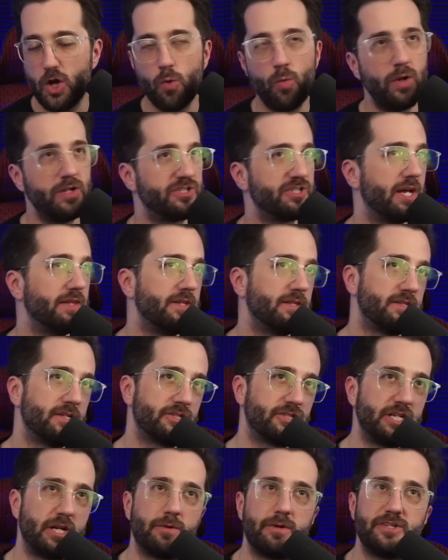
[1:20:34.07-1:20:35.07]
We said that the
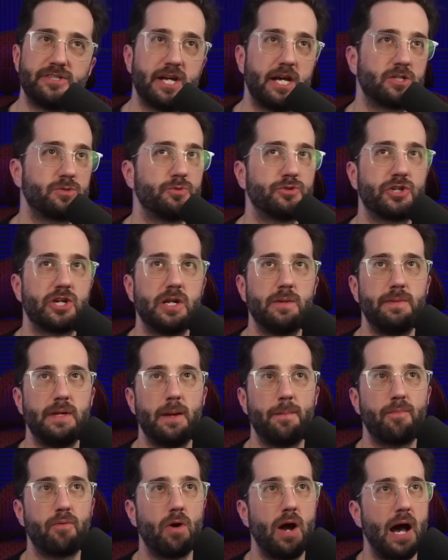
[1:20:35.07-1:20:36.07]
Series S was going to be
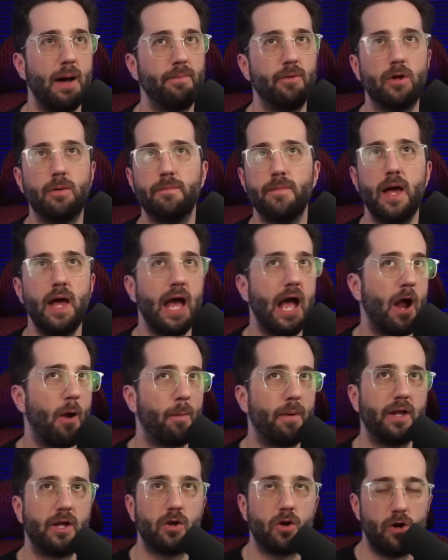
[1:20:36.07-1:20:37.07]
a problem.
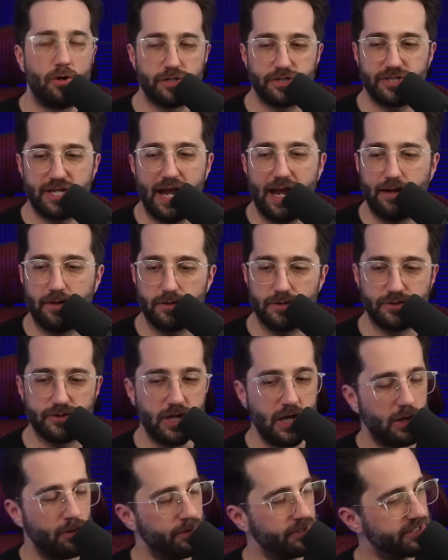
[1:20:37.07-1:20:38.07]
Everybody called us haters.
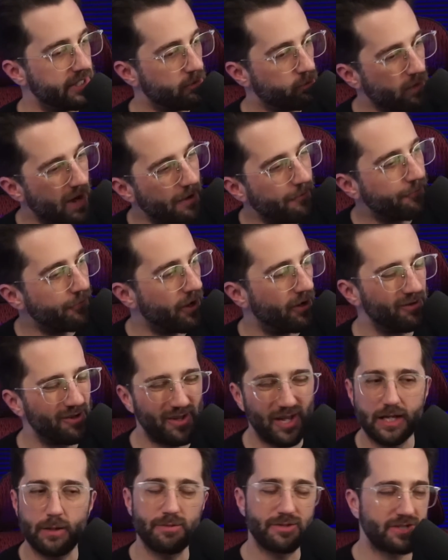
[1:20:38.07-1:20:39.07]
We said Redfall looked
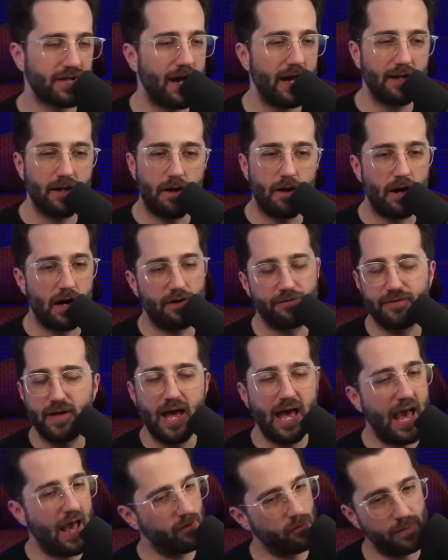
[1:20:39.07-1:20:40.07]
like it was kind of off.
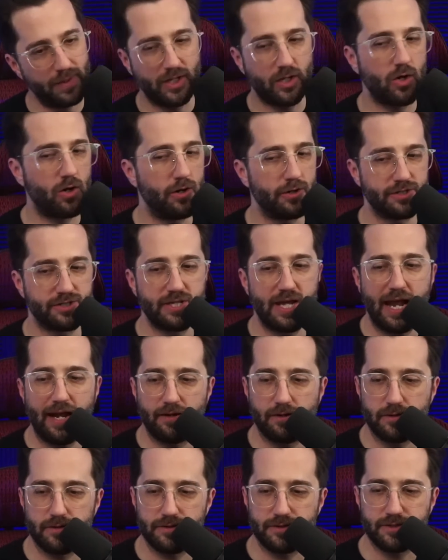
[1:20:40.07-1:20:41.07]
Everybody called us
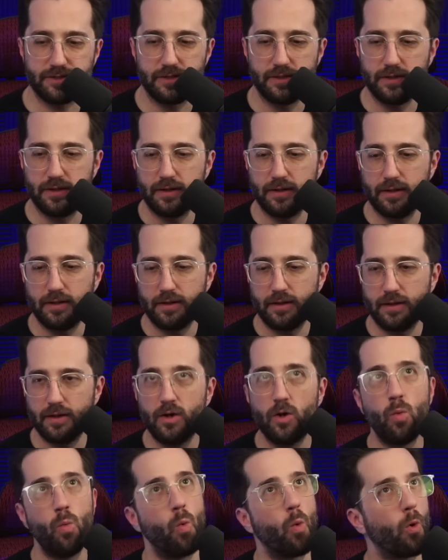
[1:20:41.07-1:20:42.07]
haters.
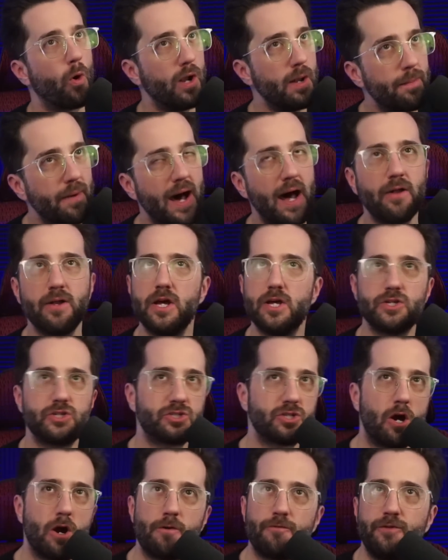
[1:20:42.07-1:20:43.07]
Worried about
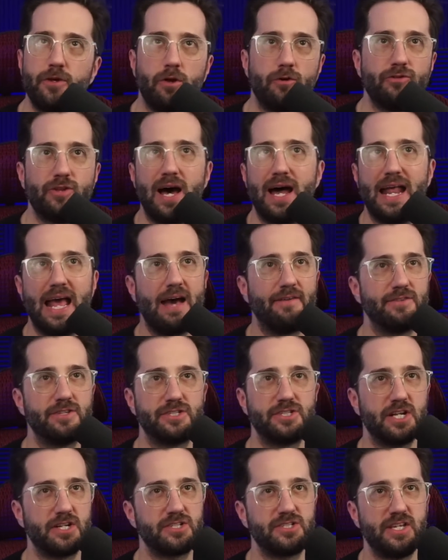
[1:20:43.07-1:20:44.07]
Starfield not having
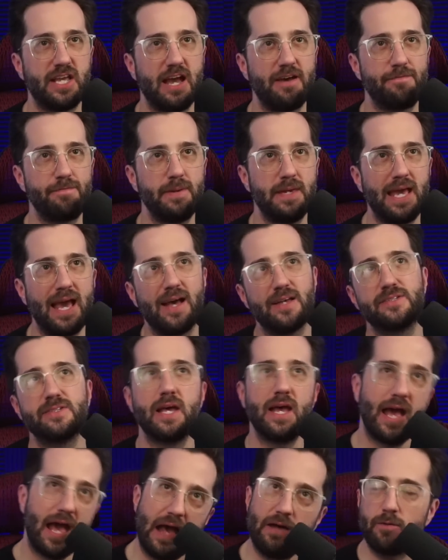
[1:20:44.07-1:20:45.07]
60 FPS.
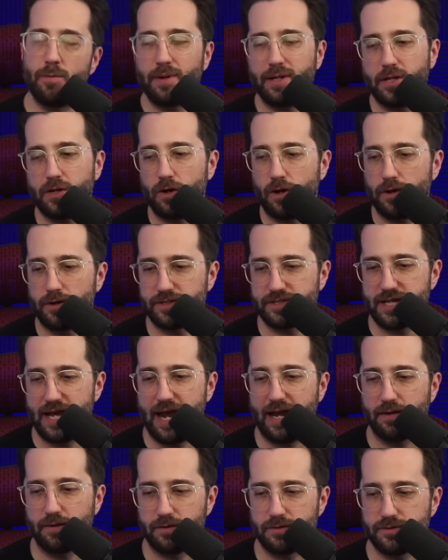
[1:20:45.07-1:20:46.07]
Everybody called us
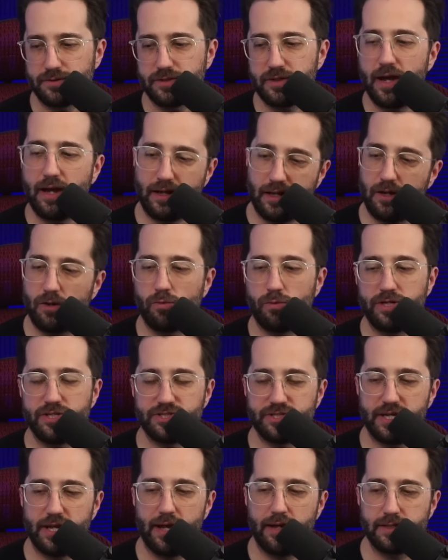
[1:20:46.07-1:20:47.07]
haters. And here we
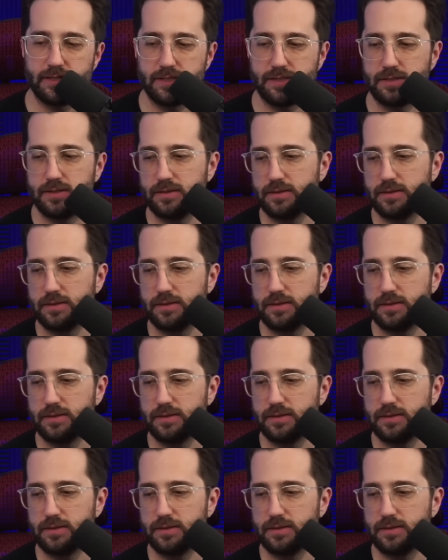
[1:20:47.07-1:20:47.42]
sit.